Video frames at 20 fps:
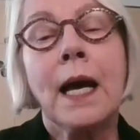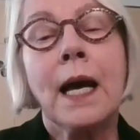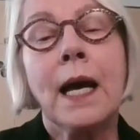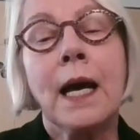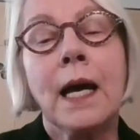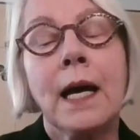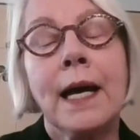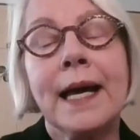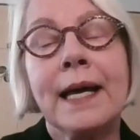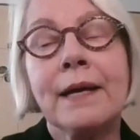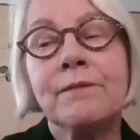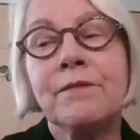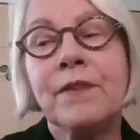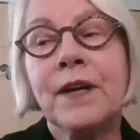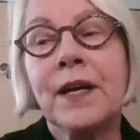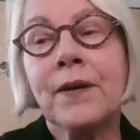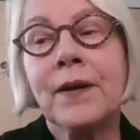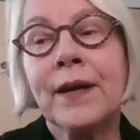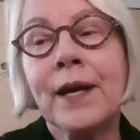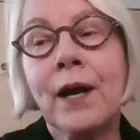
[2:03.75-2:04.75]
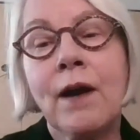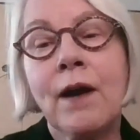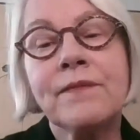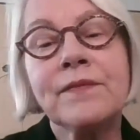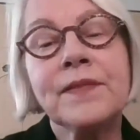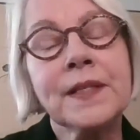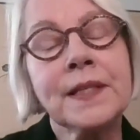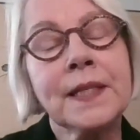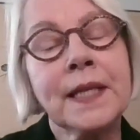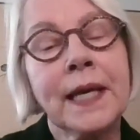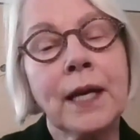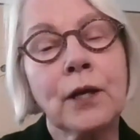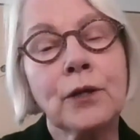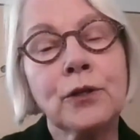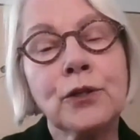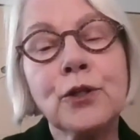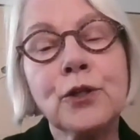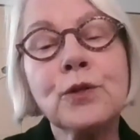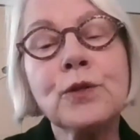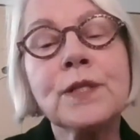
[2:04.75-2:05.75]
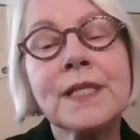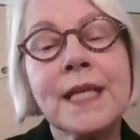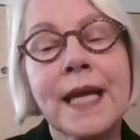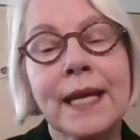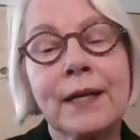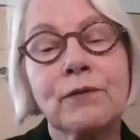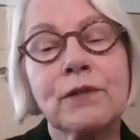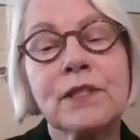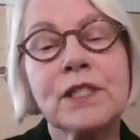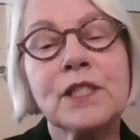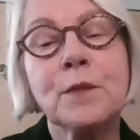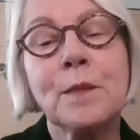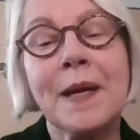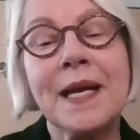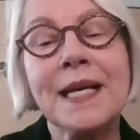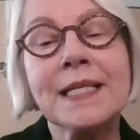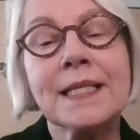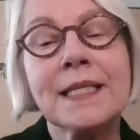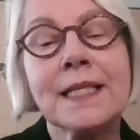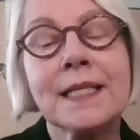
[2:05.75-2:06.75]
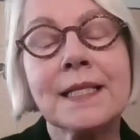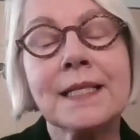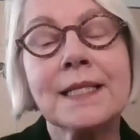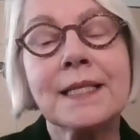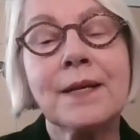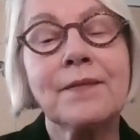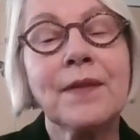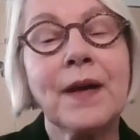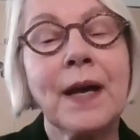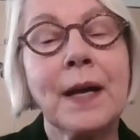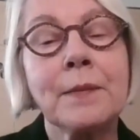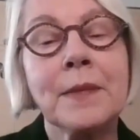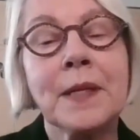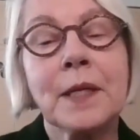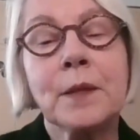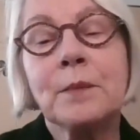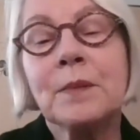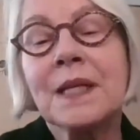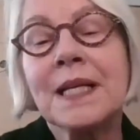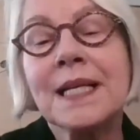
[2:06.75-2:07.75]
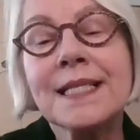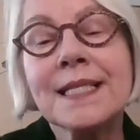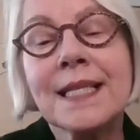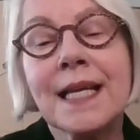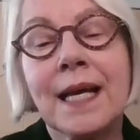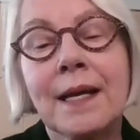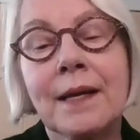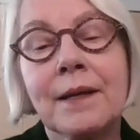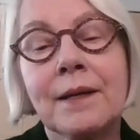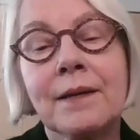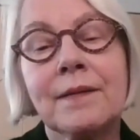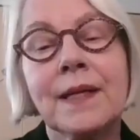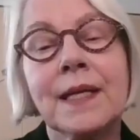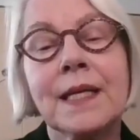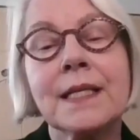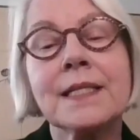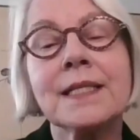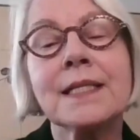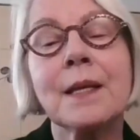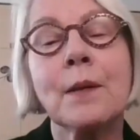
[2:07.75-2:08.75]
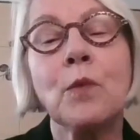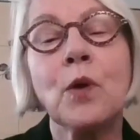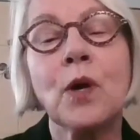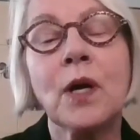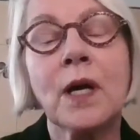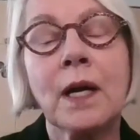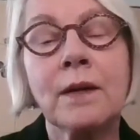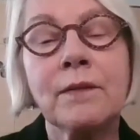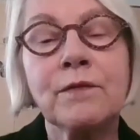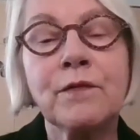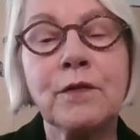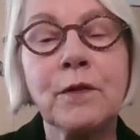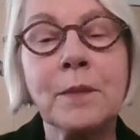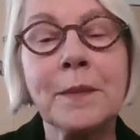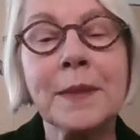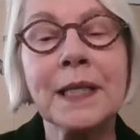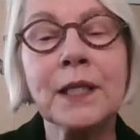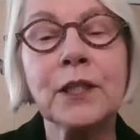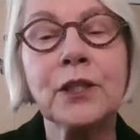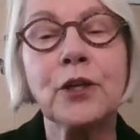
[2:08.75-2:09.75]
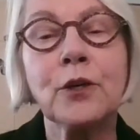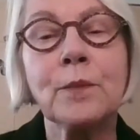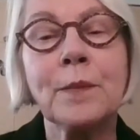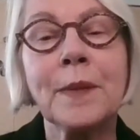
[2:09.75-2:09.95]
And very often they are new sacred spaces if I'm in a place that is somewhat unfamiliar.